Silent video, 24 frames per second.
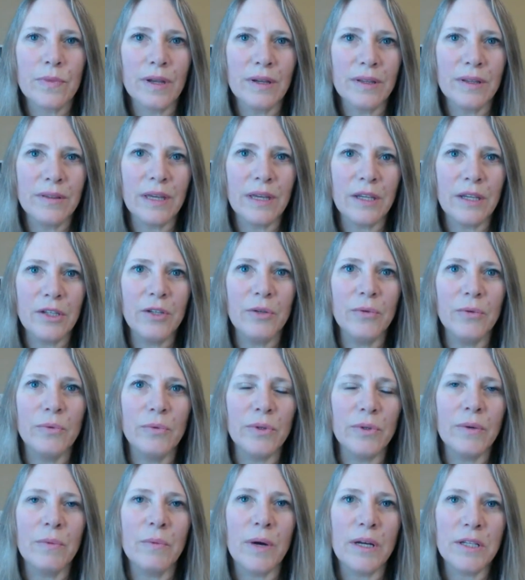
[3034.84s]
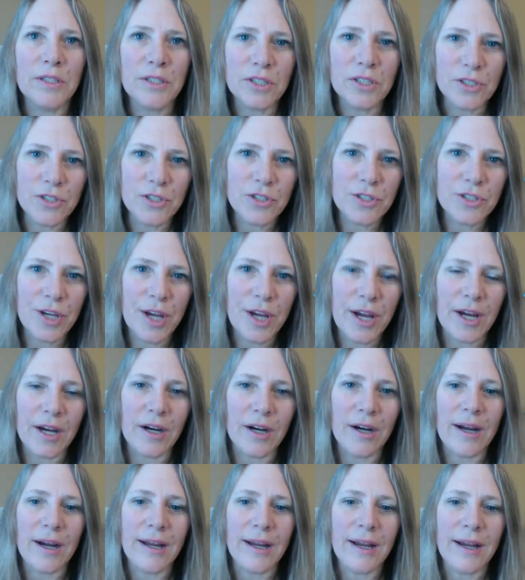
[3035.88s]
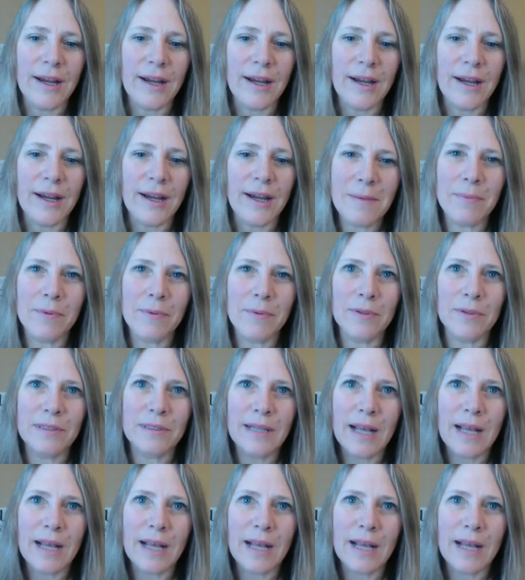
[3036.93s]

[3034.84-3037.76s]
really want to share and get people